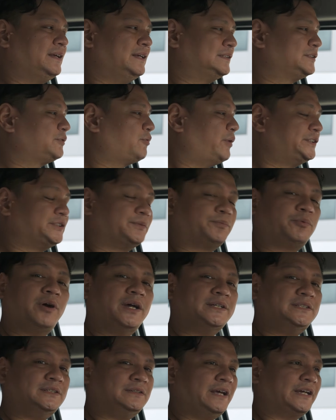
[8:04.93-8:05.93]
it's quite
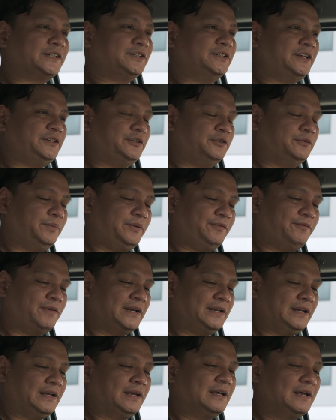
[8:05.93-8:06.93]
surprising actually that you'll be
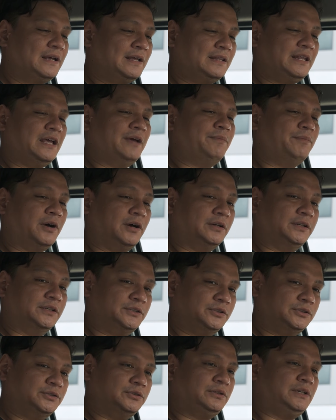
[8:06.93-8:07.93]
finding them on the
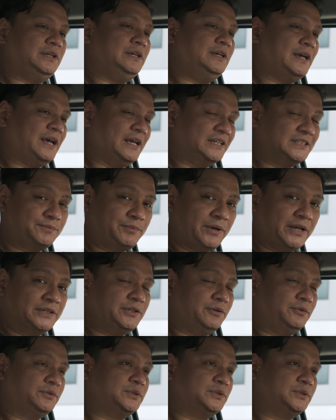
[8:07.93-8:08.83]
Suzuki S-Presso.